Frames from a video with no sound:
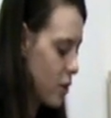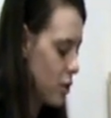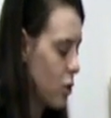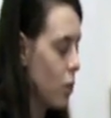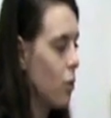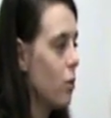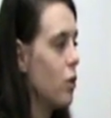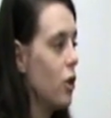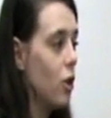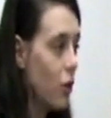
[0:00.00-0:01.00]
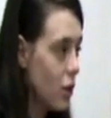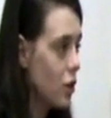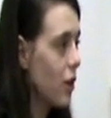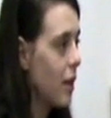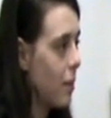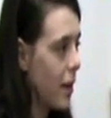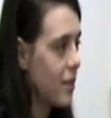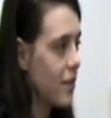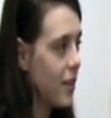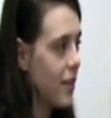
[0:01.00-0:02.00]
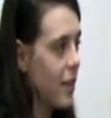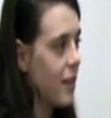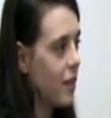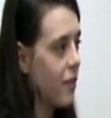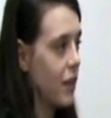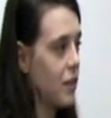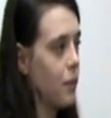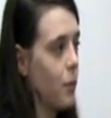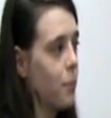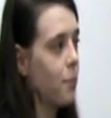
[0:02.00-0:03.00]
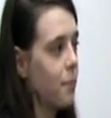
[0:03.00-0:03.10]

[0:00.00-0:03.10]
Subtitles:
So do you enjoy it personally, the festival?